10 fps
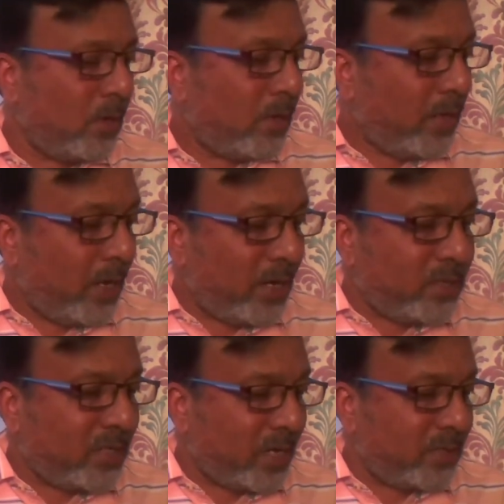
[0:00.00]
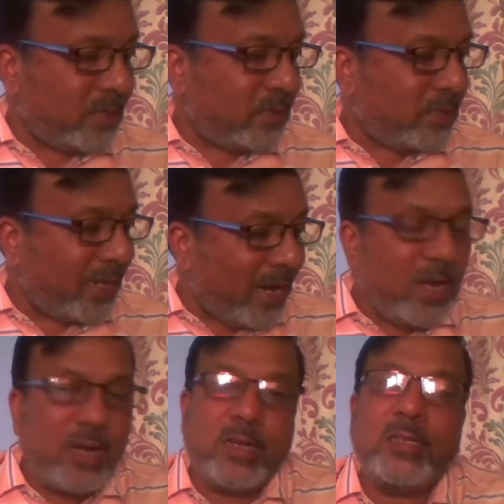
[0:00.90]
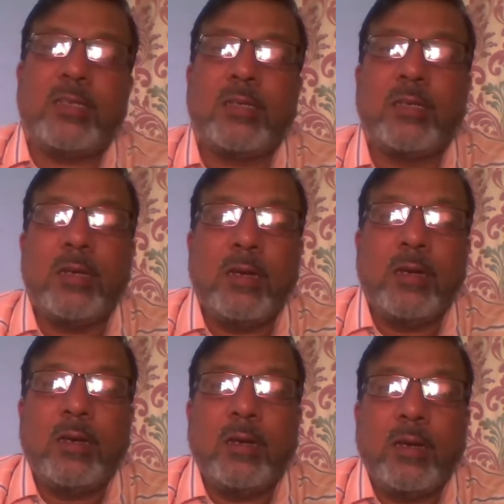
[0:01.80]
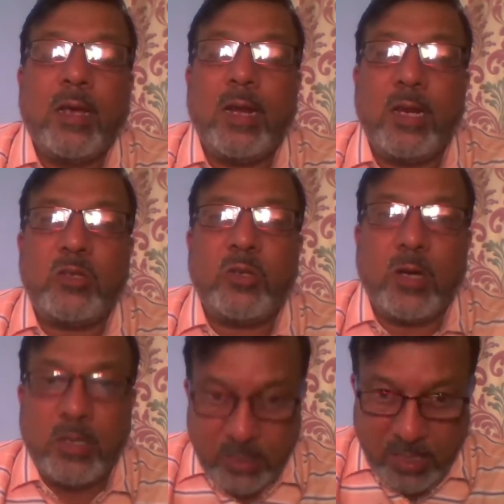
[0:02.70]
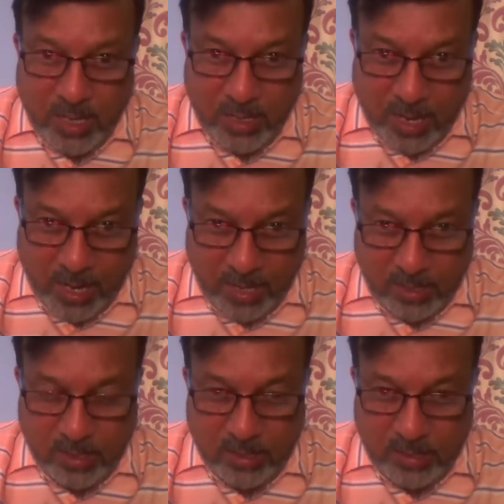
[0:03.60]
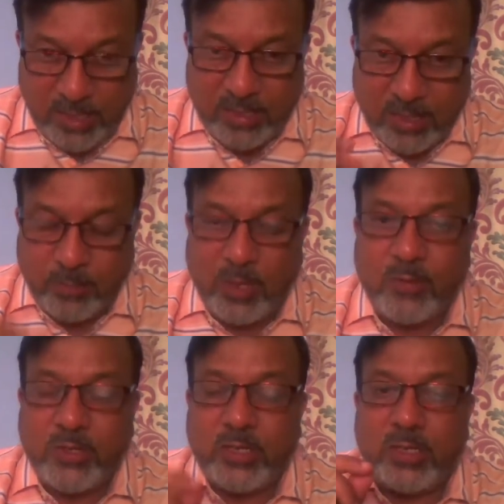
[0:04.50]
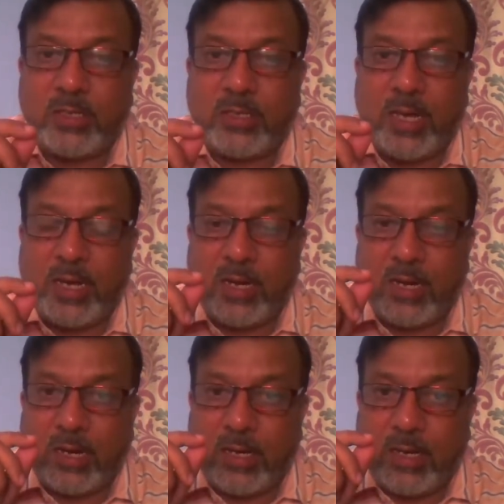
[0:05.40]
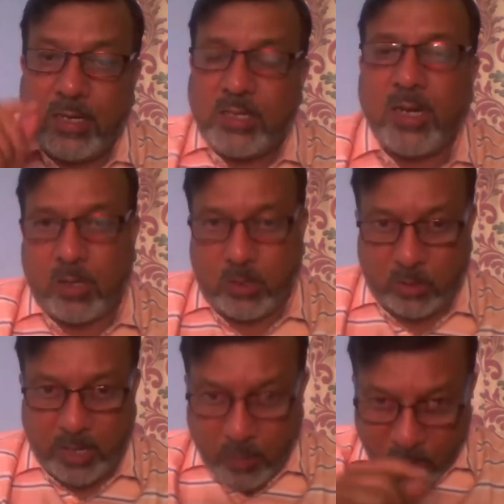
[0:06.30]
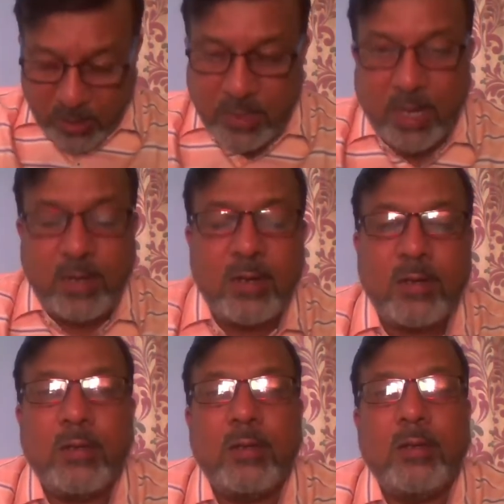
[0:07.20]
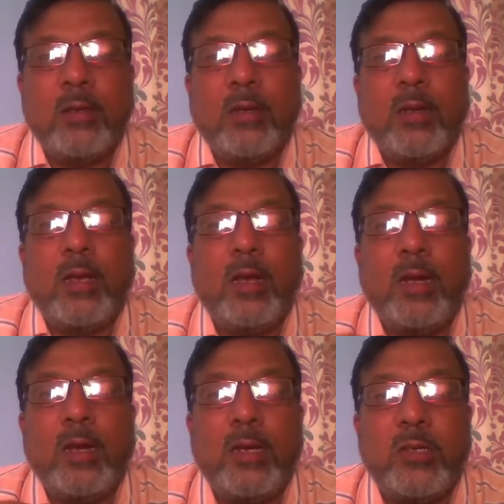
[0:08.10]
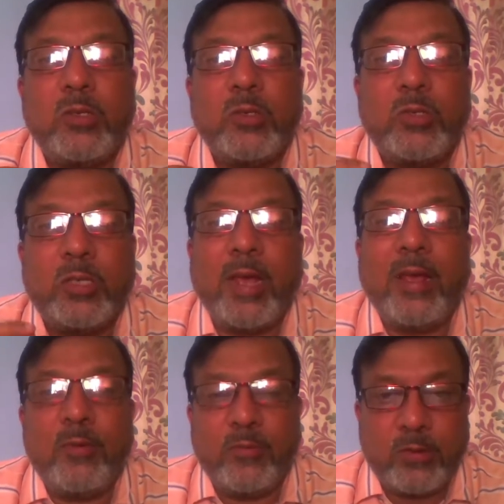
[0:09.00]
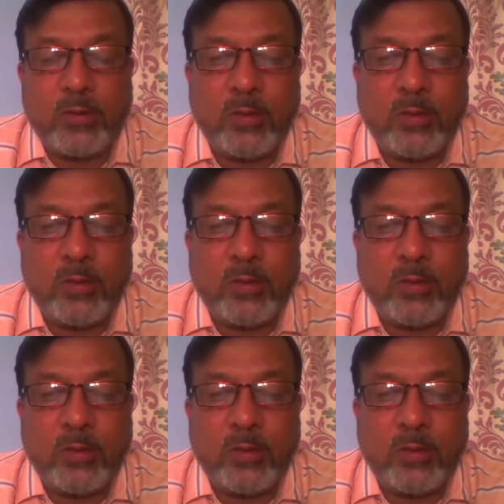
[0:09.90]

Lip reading: He understands that. The second is, he needs to understand that there is something which is there in his control. And what is that? He needs to save